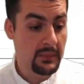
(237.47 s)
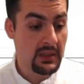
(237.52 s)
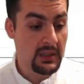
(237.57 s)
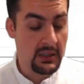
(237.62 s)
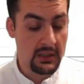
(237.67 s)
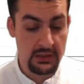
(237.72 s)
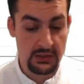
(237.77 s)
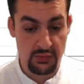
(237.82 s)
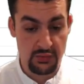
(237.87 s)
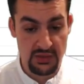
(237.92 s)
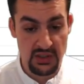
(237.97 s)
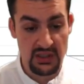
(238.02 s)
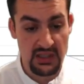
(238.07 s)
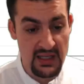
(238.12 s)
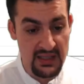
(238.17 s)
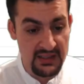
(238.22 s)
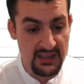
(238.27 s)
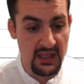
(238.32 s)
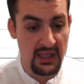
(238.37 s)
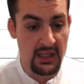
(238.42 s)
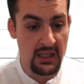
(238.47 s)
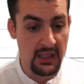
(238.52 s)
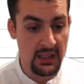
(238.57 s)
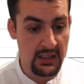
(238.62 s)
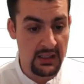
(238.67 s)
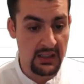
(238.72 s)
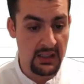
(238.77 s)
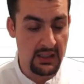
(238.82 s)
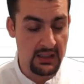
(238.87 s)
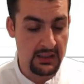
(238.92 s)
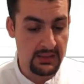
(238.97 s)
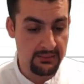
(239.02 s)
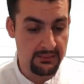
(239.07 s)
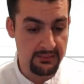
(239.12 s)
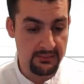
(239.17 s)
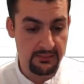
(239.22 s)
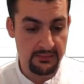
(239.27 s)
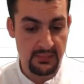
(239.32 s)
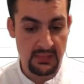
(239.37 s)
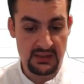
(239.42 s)
Because when you lend a
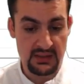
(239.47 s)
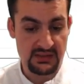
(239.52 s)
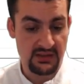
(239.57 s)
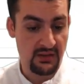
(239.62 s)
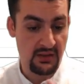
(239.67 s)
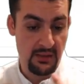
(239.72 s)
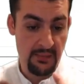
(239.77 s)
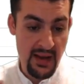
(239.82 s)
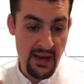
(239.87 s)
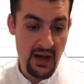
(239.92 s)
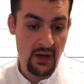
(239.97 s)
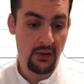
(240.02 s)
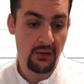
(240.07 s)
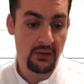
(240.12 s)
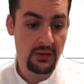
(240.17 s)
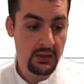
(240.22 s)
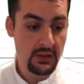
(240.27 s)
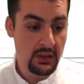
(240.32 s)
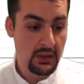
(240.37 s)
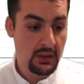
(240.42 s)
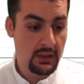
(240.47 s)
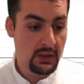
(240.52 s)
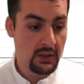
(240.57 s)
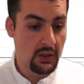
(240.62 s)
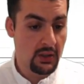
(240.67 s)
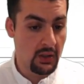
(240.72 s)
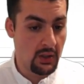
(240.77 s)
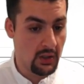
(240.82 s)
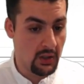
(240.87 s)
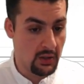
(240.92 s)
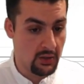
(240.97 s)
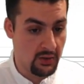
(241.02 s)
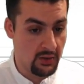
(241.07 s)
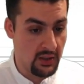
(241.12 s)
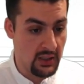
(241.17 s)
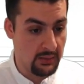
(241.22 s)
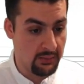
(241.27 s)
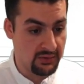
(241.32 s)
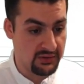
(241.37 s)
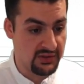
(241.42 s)
certain amount, you're
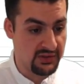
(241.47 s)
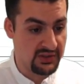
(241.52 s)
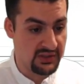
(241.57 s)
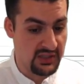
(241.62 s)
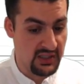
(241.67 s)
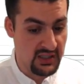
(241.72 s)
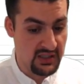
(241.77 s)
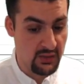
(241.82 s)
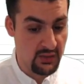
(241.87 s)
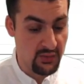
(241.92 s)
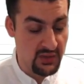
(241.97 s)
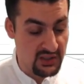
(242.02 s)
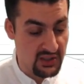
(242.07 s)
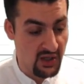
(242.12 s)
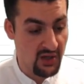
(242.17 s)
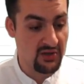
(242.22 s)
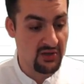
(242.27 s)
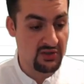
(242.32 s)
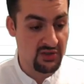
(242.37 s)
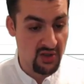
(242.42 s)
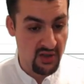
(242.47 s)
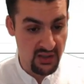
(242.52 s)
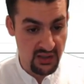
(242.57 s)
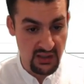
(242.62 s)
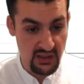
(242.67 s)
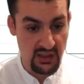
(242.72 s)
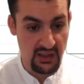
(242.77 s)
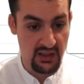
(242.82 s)
able to see the returns on it